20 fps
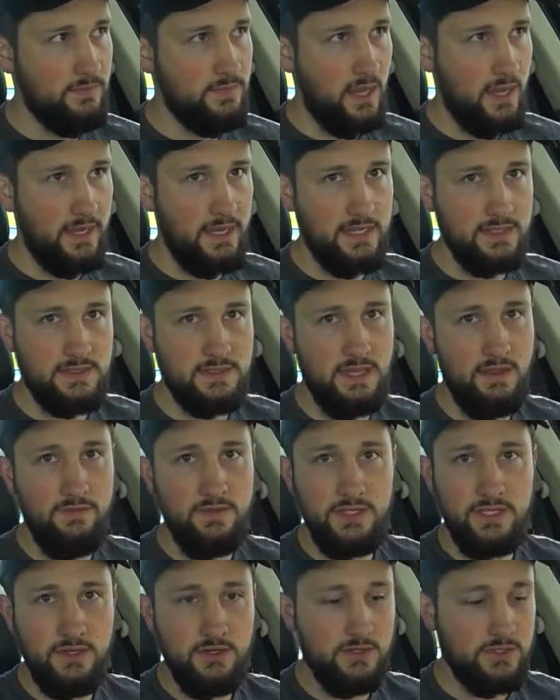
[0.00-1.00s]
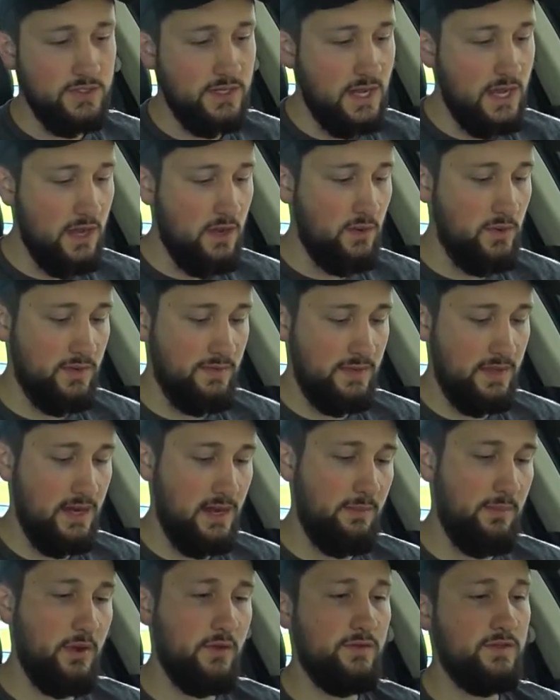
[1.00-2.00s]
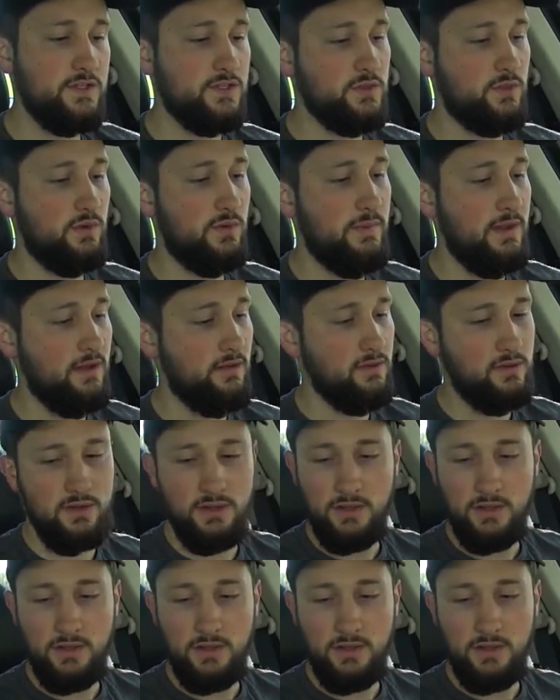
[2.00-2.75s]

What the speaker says: I guess 7 years now. And then I bought this one the